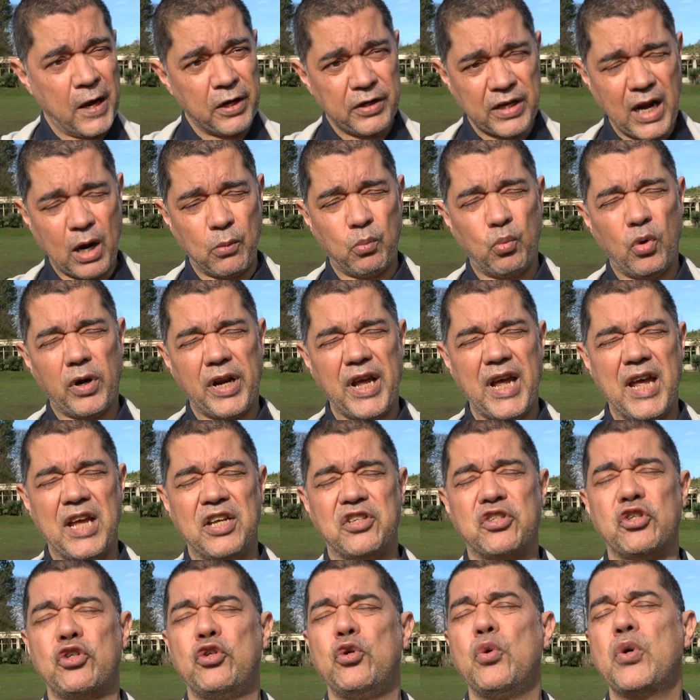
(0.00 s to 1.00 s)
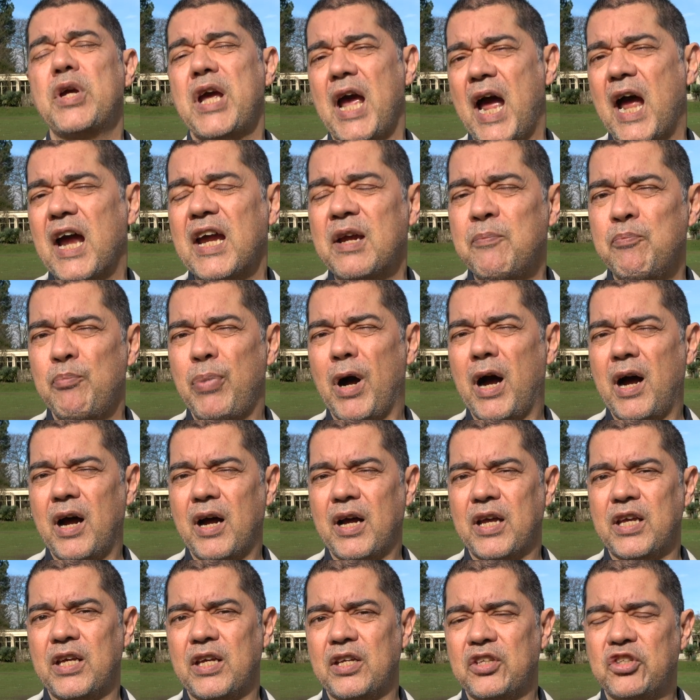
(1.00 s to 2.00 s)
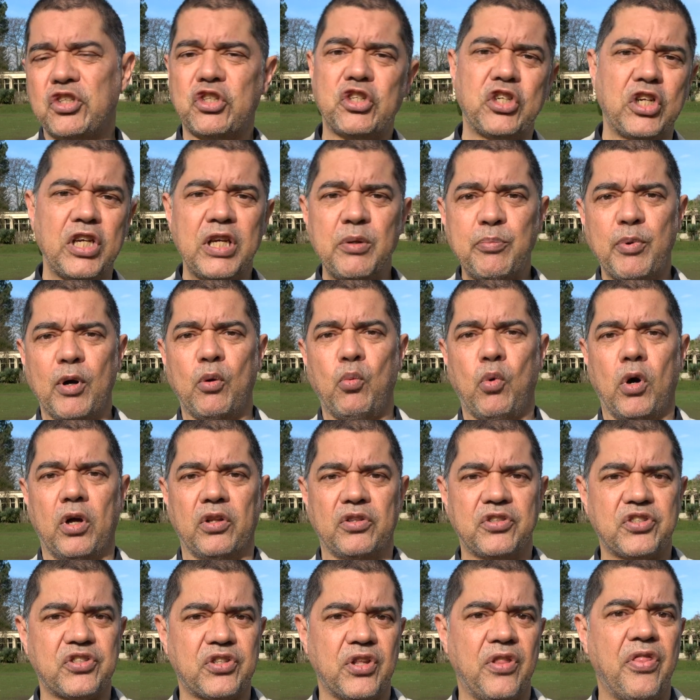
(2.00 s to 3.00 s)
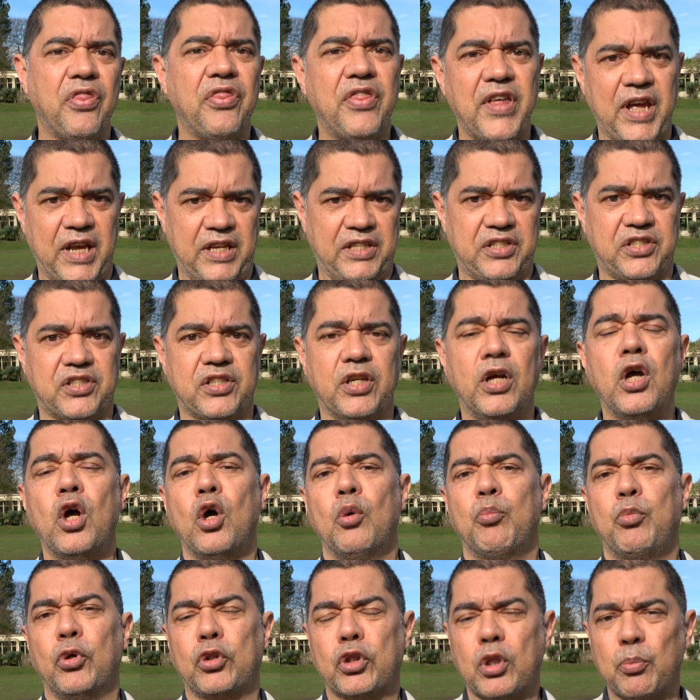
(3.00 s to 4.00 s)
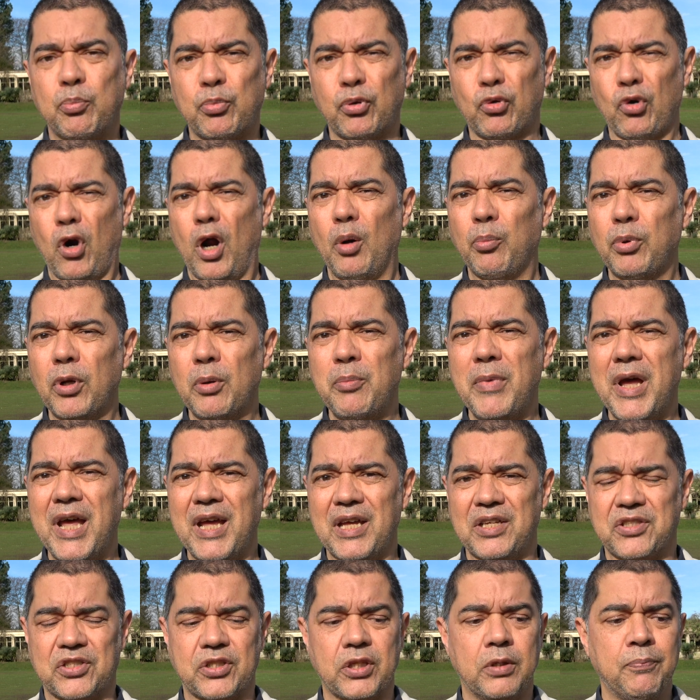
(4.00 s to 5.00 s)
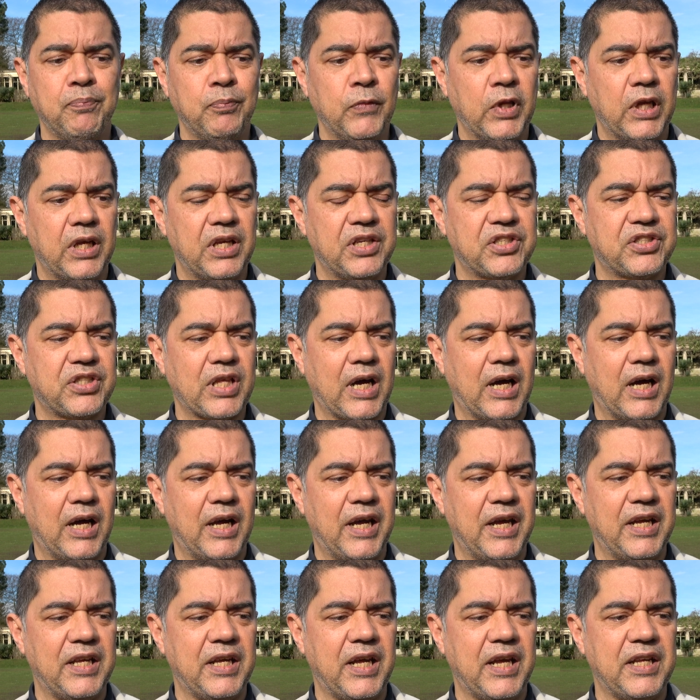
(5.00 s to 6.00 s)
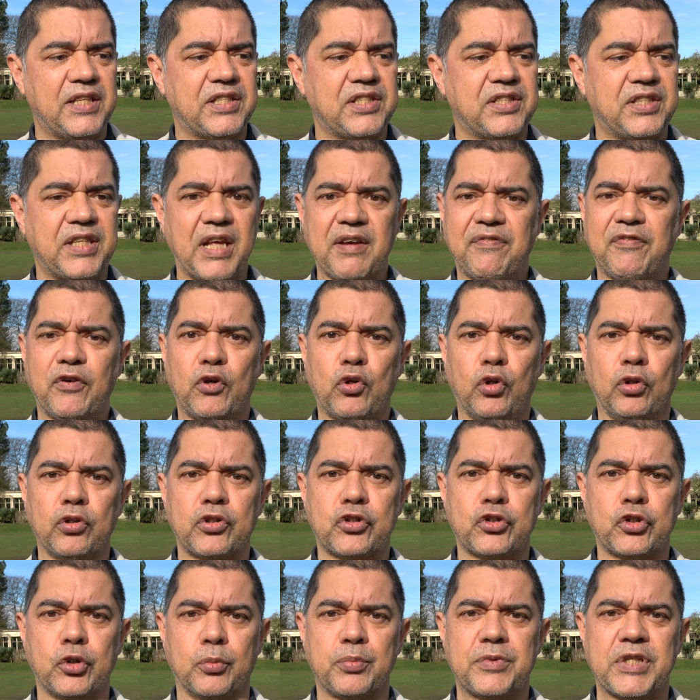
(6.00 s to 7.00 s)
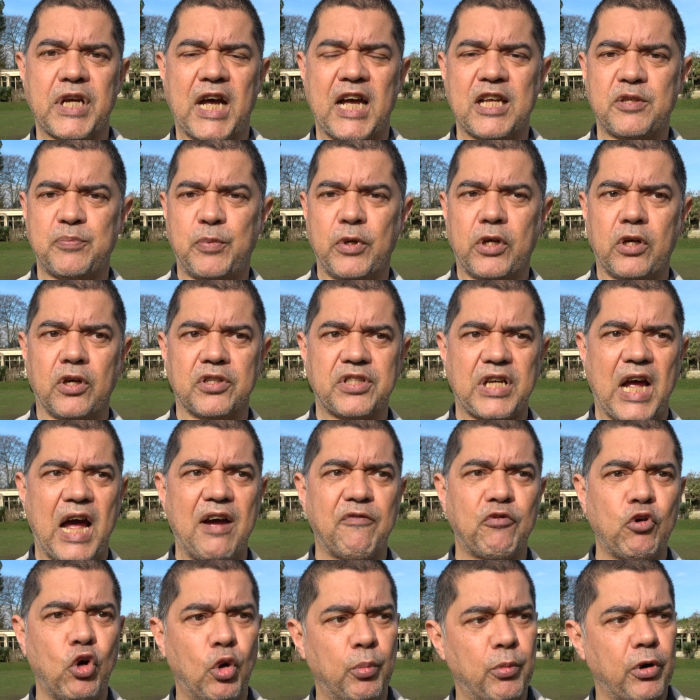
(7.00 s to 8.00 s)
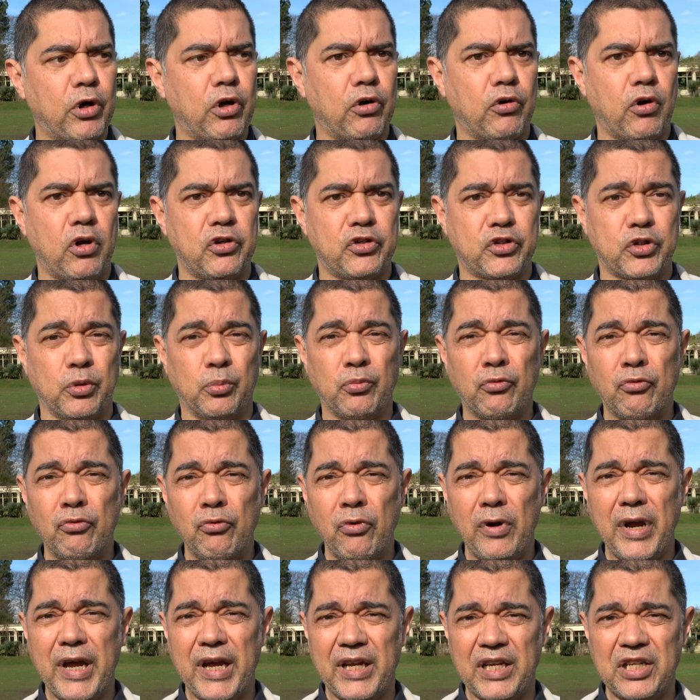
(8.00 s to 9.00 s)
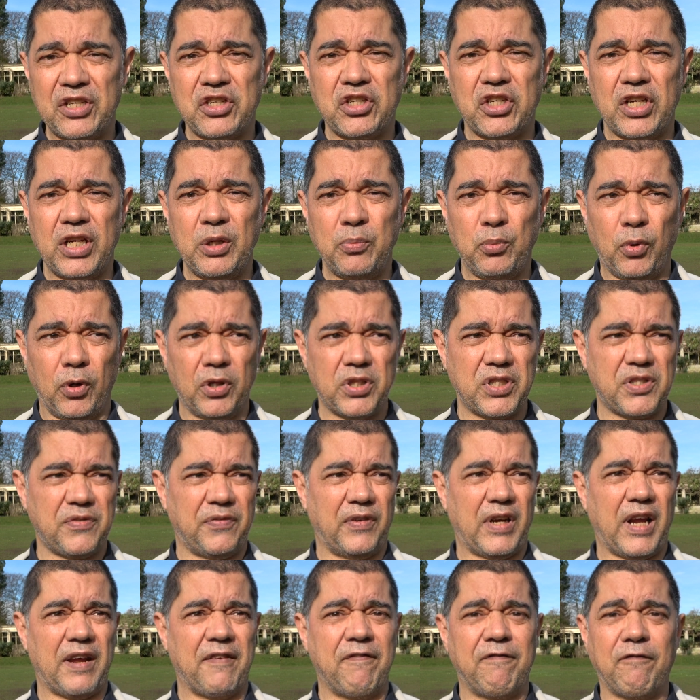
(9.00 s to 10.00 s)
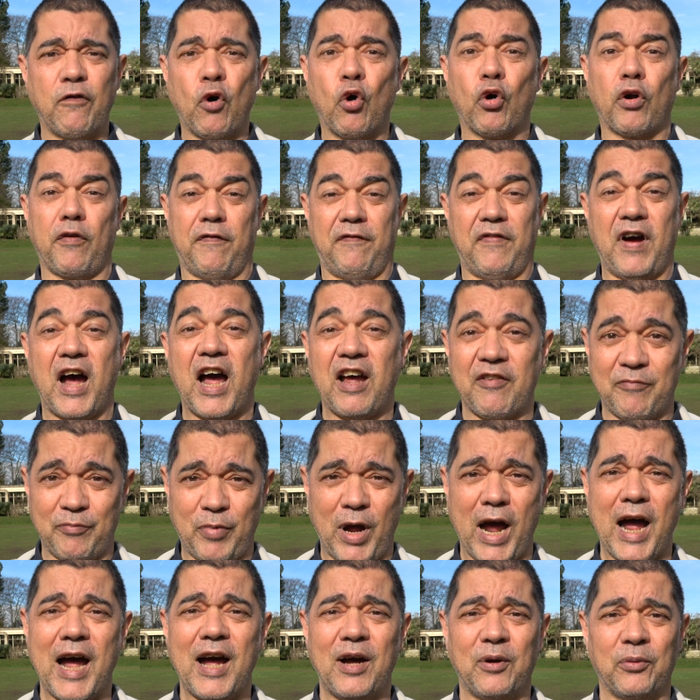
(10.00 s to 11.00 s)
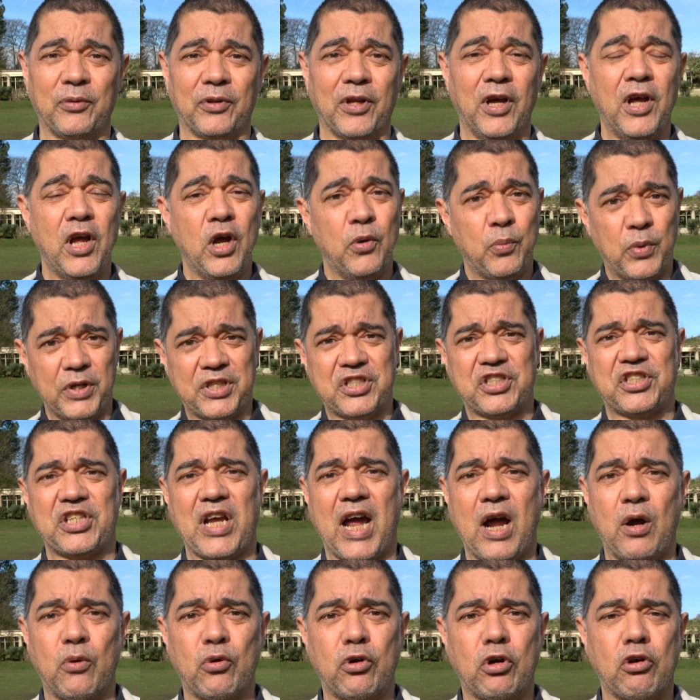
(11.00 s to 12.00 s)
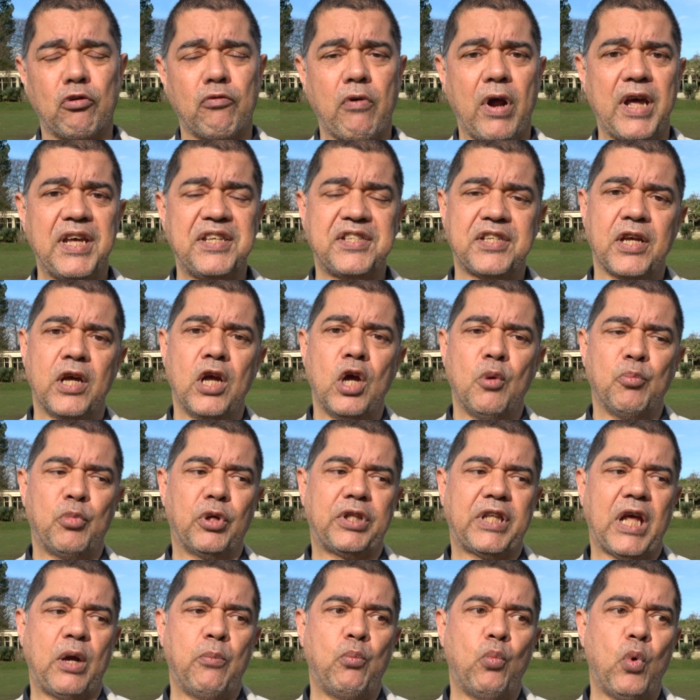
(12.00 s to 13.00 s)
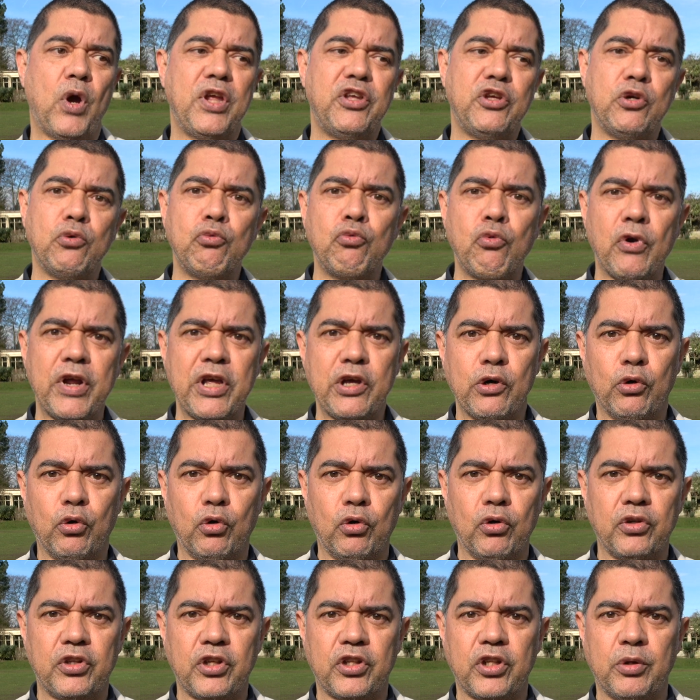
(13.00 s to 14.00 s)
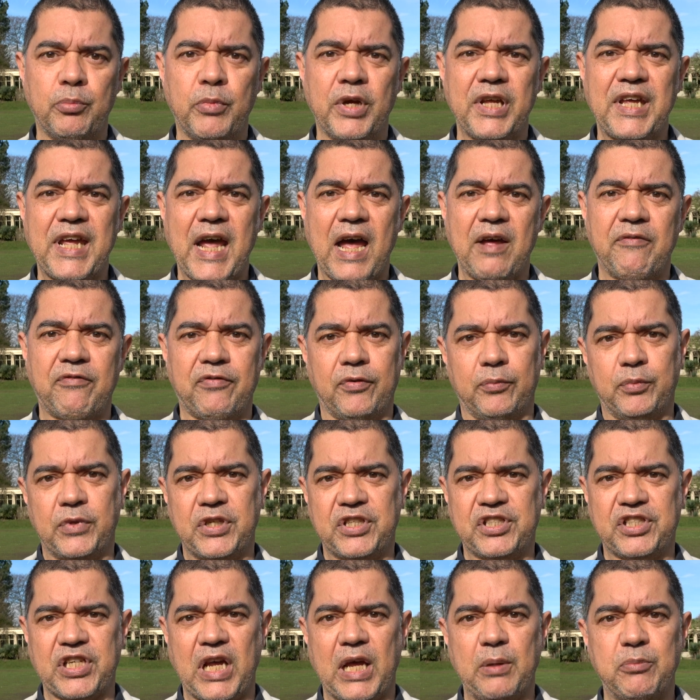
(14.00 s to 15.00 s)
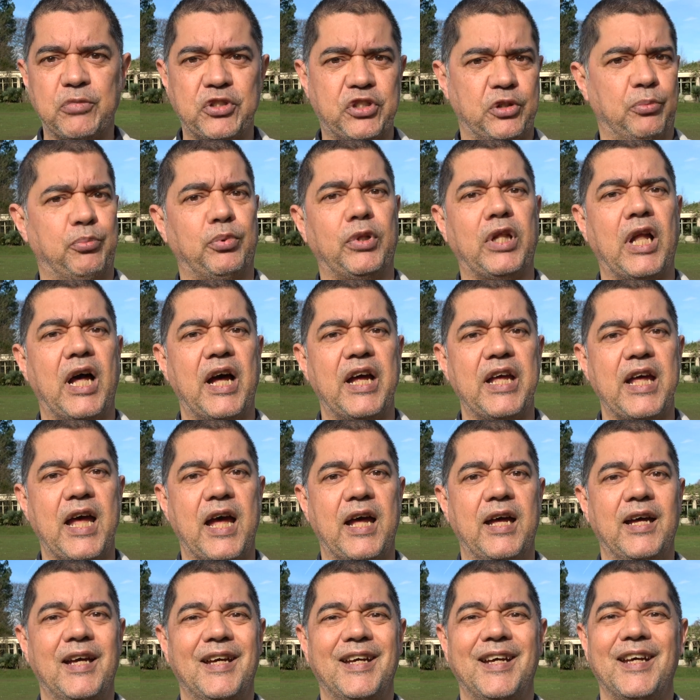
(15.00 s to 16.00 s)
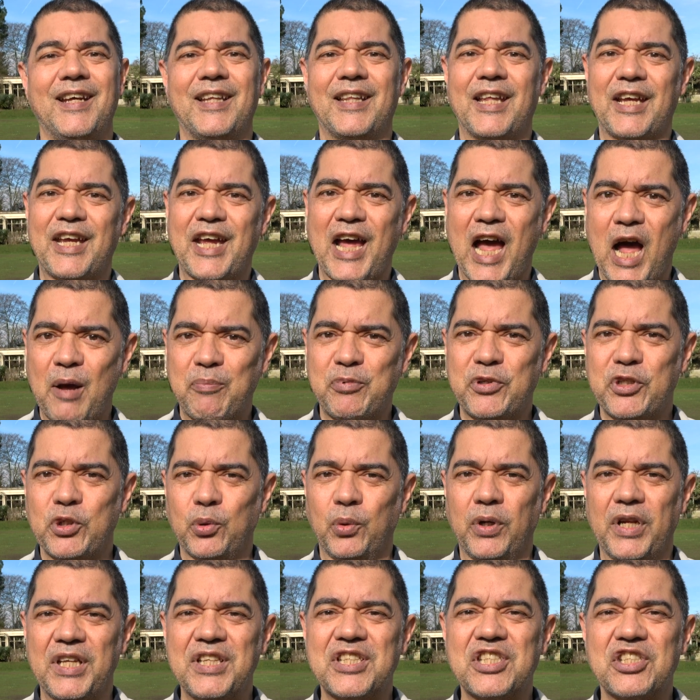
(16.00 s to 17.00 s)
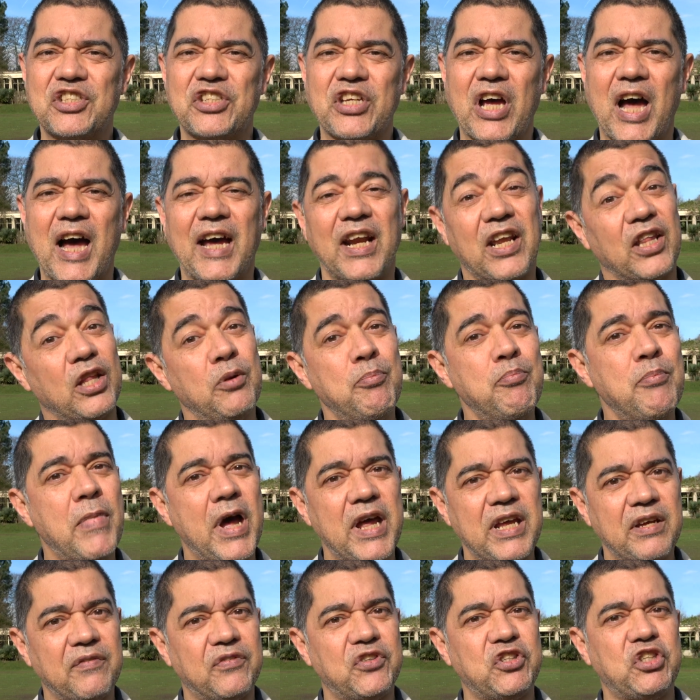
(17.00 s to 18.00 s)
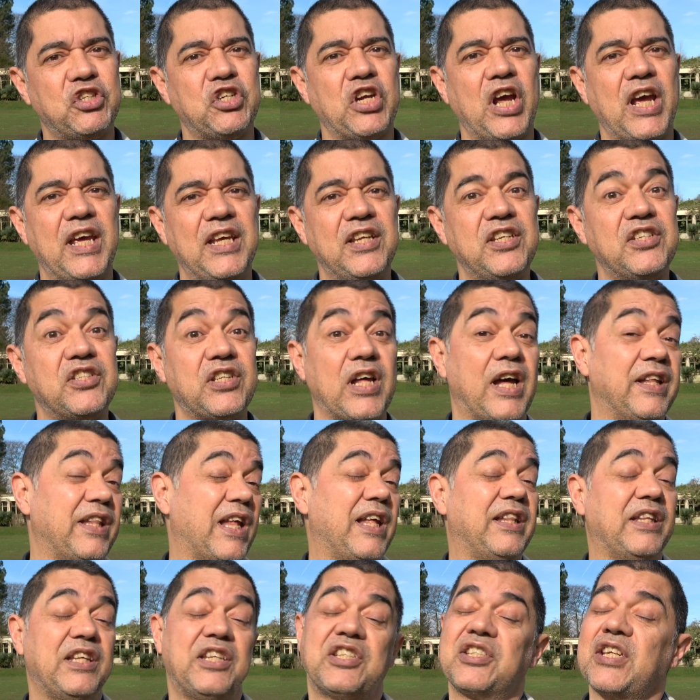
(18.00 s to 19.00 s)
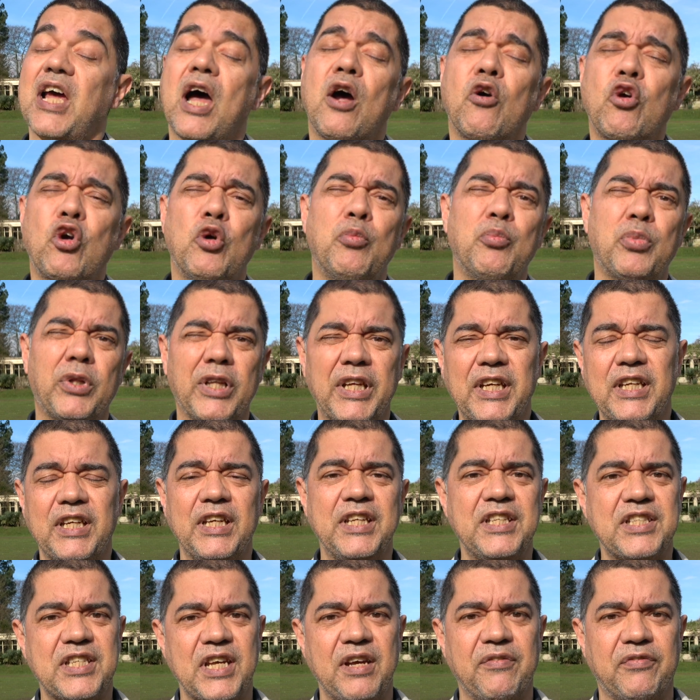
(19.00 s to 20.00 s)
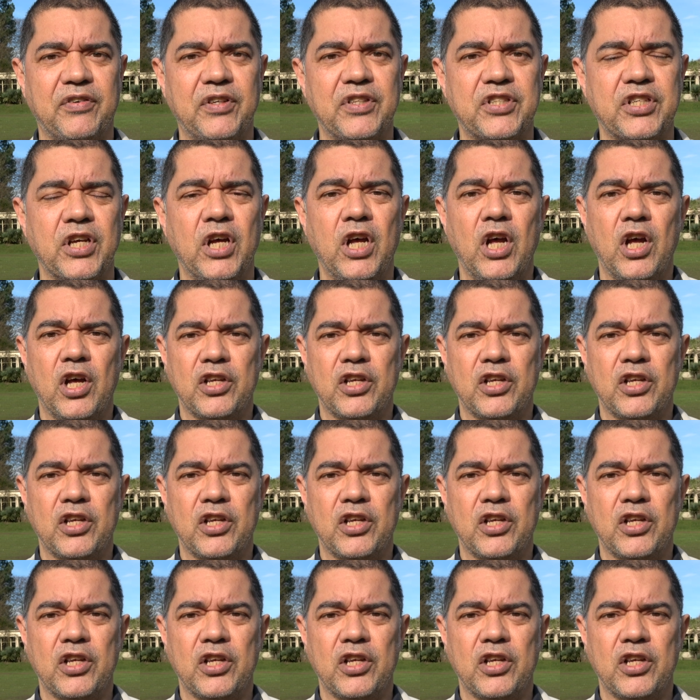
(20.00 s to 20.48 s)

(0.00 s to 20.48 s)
Now what it is, you can buy cheaper ones than this, but the problem is, is that it, it's difficult sometimes because I've come across some really cheap ones for like four or five pound, which sound great. But then when you reorder them again from the same supplier, the capsule inside of them may have changed and then they sound completely different.